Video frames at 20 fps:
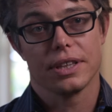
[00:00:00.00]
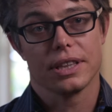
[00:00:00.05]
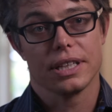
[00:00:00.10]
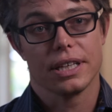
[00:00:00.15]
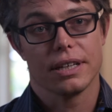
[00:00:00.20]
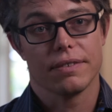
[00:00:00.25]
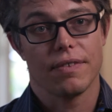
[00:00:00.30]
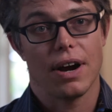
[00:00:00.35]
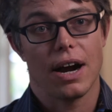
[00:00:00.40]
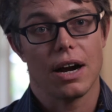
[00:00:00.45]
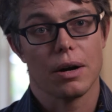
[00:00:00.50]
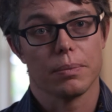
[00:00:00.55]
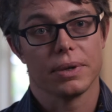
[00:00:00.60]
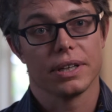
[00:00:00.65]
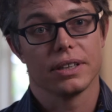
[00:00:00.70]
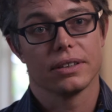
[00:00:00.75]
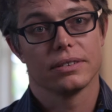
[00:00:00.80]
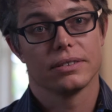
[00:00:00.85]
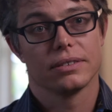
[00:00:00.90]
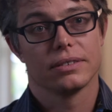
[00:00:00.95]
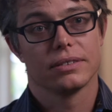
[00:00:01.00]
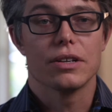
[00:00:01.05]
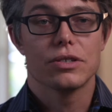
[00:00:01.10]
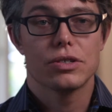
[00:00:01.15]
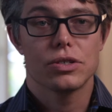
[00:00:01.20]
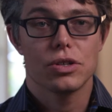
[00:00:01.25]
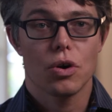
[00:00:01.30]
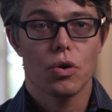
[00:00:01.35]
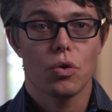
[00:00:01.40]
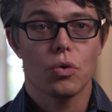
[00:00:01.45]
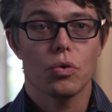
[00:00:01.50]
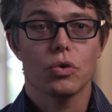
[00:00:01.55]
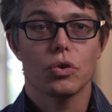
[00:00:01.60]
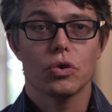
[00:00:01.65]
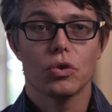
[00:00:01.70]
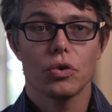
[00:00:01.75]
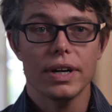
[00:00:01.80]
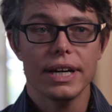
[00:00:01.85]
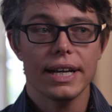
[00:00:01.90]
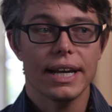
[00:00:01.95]
and the environment. So
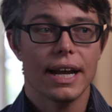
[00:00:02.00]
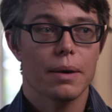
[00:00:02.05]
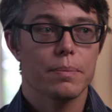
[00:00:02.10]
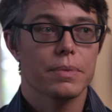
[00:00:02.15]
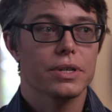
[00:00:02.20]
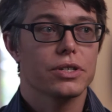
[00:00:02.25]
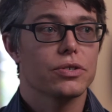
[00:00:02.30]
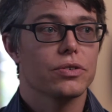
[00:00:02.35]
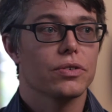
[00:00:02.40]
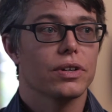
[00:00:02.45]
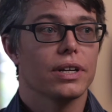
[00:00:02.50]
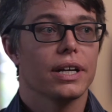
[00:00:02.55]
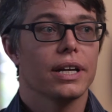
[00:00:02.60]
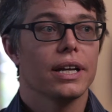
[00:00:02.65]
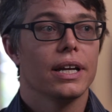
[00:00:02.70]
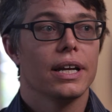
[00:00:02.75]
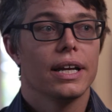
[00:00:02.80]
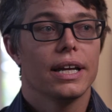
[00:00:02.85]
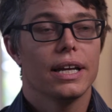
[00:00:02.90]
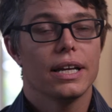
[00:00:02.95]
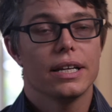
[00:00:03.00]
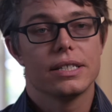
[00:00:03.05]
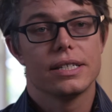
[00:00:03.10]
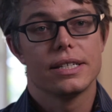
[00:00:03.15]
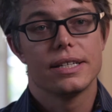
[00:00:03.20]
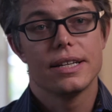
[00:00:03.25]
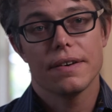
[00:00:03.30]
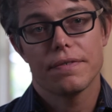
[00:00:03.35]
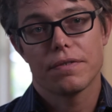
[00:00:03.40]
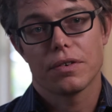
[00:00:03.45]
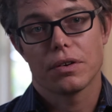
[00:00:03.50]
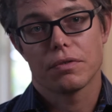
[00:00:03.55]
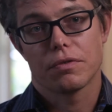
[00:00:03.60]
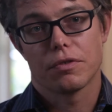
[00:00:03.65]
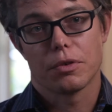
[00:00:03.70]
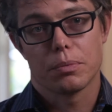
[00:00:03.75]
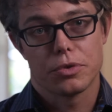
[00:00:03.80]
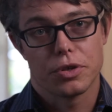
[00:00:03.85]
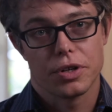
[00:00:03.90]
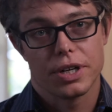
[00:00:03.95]
green chemistry is different
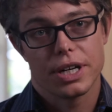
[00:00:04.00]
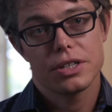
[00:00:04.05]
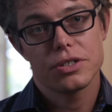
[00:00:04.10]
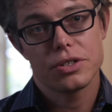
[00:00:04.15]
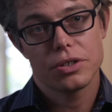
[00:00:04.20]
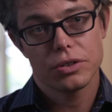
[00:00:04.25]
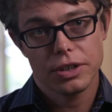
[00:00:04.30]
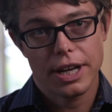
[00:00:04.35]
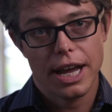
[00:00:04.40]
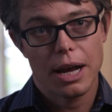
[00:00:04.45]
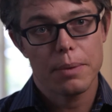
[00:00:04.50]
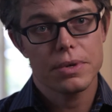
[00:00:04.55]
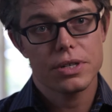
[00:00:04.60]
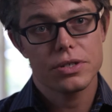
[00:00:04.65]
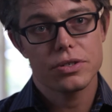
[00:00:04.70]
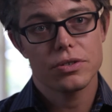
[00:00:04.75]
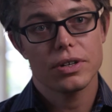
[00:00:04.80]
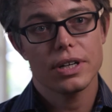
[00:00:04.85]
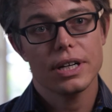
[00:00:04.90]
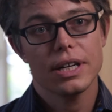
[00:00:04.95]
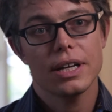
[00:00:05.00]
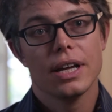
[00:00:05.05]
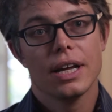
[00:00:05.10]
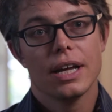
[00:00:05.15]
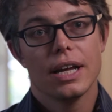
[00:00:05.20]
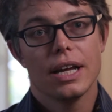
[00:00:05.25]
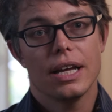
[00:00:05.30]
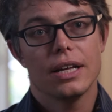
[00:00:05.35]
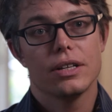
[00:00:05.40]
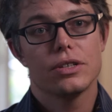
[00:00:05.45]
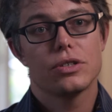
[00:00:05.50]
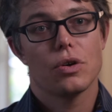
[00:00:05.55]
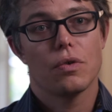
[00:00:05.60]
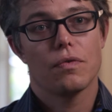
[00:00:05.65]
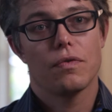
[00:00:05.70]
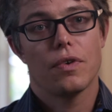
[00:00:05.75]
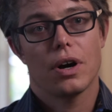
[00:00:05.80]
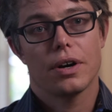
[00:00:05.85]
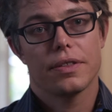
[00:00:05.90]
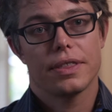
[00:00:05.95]
from traditional chemistry
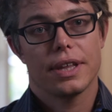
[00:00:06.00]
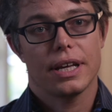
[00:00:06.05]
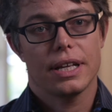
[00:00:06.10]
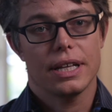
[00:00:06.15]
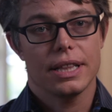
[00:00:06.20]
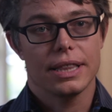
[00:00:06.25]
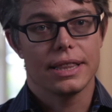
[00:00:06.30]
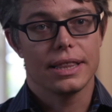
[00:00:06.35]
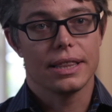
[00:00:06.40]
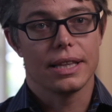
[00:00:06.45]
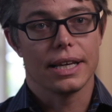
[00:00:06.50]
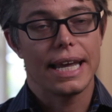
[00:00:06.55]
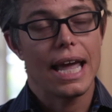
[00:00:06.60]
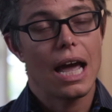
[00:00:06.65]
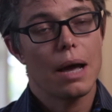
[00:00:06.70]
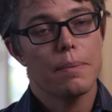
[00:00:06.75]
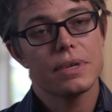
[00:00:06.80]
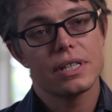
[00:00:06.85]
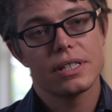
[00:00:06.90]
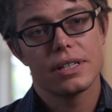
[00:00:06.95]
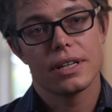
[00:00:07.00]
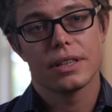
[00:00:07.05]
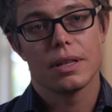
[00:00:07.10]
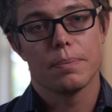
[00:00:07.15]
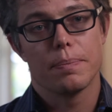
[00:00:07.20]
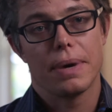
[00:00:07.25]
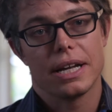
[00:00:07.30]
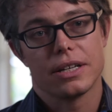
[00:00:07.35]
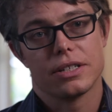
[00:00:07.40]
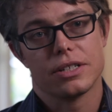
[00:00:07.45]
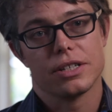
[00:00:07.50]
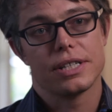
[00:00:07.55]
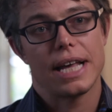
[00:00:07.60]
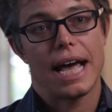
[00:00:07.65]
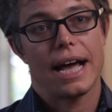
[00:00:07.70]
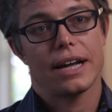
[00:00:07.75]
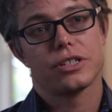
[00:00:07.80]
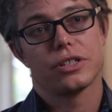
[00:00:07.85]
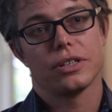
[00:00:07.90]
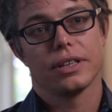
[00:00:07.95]
insofar that the chemist at the bench is
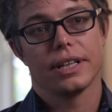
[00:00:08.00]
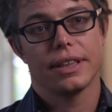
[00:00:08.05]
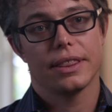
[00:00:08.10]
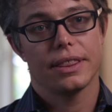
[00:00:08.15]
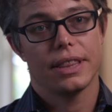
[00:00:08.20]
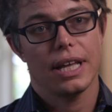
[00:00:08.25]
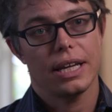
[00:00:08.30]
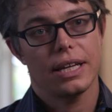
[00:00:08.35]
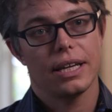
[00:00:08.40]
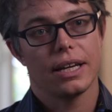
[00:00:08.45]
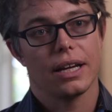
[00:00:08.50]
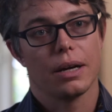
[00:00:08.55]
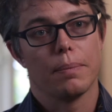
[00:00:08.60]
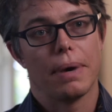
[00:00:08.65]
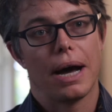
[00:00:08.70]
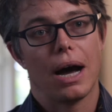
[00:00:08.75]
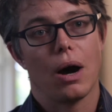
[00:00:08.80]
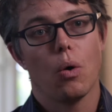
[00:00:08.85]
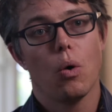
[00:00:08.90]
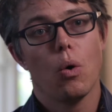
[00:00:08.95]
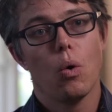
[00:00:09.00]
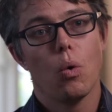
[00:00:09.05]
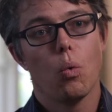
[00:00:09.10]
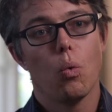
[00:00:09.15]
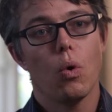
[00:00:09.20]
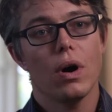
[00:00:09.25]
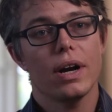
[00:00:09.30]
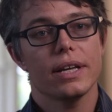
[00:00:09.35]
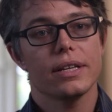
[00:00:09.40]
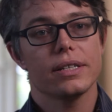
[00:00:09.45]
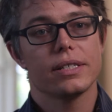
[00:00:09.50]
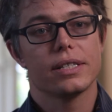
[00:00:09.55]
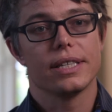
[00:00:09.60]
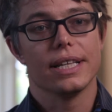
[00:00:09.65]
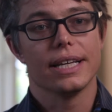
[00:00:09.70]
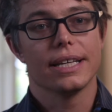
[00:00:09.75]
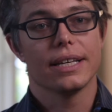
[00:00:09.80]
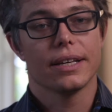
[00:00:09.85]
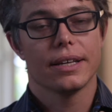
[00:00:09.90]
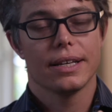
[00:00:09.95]
actually thinking about what is
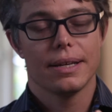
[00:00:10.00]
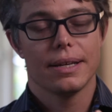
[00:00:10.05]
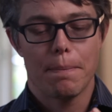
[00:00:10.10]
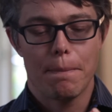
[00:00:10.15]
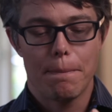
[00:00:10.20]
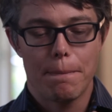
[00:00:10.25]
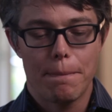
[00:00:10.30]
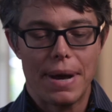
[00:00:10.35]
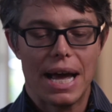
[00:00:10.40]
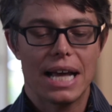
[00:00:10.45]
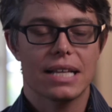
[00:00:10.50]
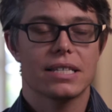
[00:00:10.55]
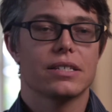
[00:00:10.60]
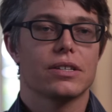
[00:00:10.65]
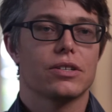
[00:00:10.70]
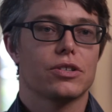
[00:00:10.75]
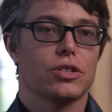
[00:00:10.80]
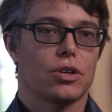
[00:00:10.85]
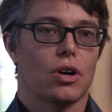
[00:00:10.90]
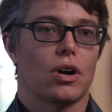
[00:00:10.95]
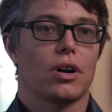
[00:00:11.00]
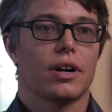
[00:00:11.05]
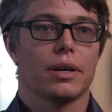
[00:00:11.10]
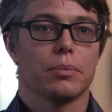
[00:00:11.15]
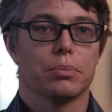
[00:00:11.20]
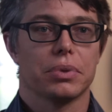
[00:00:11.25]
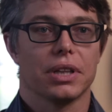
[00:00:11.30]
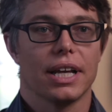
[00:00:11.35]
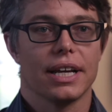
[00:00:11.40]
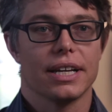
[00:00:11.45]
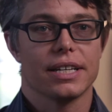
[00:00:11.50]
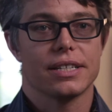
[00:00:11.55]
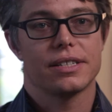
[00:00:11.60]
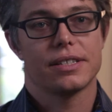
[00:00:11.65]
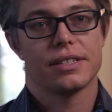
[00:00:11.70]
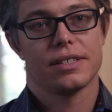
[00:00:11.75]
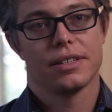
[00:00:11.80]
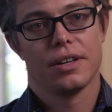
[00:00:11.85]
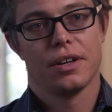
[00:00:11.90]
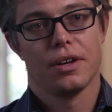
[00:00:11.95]
the best starting
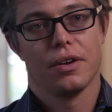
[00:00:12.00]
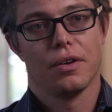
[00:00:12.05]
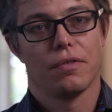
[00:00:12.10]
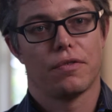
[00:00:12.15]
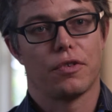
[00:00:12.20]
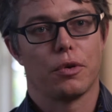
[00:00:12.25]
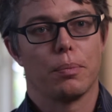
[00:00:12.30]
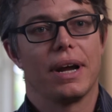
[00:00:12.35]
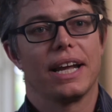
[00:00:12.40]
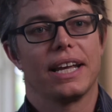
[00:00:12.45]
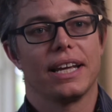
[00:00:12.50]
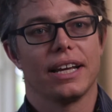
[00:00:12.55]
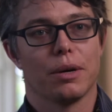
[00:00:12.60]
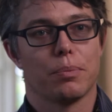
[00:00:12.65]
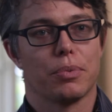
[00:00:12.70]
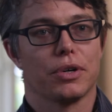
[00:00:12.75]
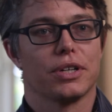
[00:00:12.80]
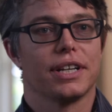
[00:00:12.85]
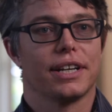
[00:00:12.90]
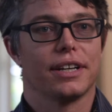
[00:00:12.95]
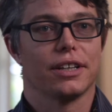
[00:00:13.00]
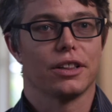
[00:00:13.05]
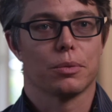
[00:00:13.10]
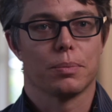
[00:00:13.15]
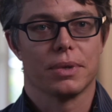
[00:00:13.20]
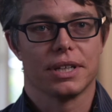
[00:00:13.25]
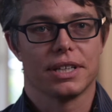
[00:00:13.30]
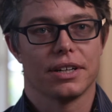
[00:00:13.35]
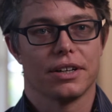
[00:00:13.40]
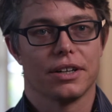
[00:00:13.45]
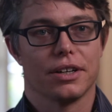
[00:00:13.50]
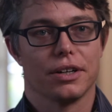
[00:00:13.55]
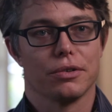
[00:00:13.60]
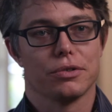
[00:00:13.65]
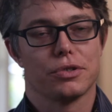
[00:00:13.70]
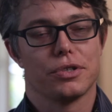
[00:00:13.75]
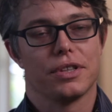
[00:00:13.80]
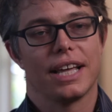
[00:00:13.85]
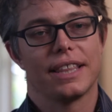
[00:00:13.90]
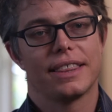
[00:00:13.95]
place for making a particular material.
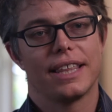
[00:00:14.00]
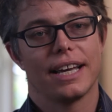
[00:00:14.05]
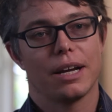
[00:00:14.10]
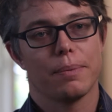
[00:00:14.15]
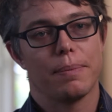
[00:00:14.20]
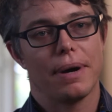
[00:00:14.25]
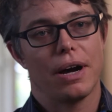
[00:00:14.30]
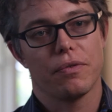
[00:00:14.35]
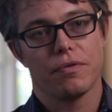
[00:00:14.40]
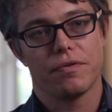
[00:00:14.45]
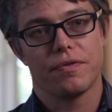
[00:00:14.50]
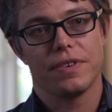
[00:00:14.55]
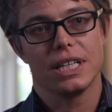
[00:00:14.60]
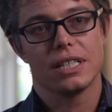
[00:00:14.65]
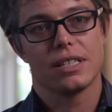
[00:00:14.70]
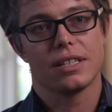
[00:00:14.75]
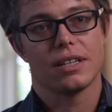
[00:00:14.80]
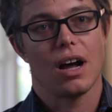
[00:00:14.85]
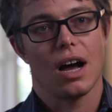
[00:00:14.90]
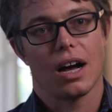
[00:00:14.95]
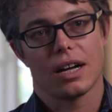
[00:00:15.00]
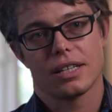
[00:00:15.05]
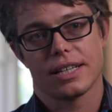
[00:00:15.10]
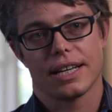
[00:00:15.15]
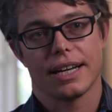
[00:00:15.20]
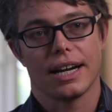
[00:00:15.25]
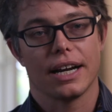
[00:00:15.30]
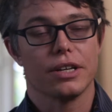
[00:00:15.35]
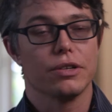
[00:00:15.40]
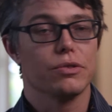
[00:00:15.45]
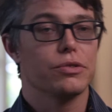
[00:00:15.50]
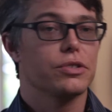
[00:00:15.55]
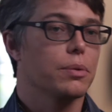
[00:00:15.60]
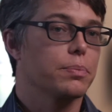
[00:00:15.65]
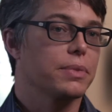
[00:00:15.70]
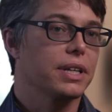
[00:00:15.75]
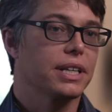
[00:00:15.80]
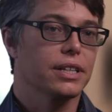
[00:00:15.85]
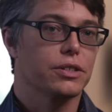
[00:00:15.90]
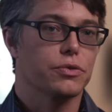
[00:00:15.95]
So they think about feedstocks. Can I use
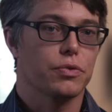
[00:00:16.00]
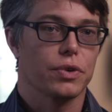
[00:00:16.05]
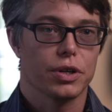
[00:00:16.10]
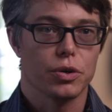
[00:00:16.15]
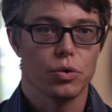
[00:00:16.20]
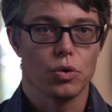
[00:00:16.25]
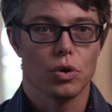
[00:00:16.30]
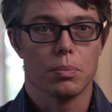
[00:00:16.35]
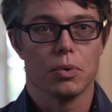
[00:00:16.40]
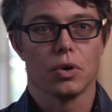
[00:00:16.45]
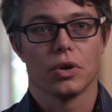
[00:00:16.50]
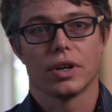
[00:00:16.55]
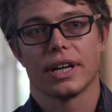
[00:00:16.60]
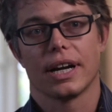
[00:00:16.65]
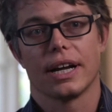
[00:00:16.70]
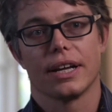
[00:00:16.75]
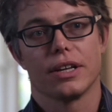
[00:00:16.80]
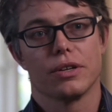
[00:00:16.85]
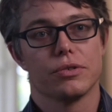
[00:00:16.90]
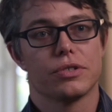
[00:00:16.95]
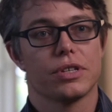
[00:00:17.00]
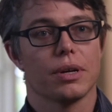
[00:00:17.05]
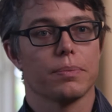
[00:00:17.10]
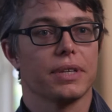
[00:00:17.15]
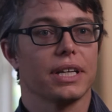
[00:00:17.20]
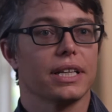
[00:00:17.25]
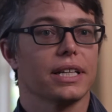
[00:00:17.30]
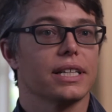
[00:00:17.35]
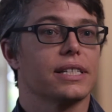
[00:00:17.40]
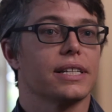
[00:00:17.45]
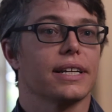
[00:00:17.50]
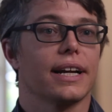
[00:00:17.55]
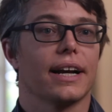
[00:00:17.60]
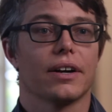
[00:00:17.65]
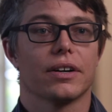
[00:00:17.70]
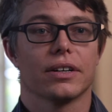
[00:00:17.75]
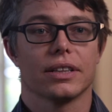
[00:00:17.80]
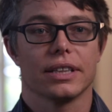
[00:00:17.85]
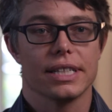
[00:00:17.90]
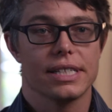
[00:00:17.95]
something that's renewable? Can I use something that's
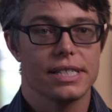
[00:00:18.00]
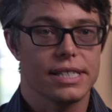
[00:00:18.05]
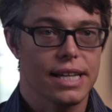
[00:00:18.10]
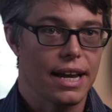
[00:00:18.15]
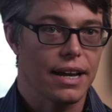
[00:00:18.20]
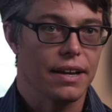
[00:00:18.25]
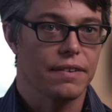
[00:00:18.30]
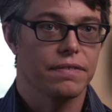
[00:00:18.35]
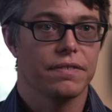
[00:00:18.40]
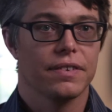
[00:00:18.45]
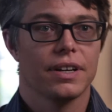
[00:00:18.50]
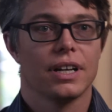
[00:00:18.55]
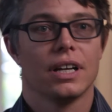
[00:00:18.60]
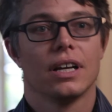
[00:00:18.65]
inherently safe?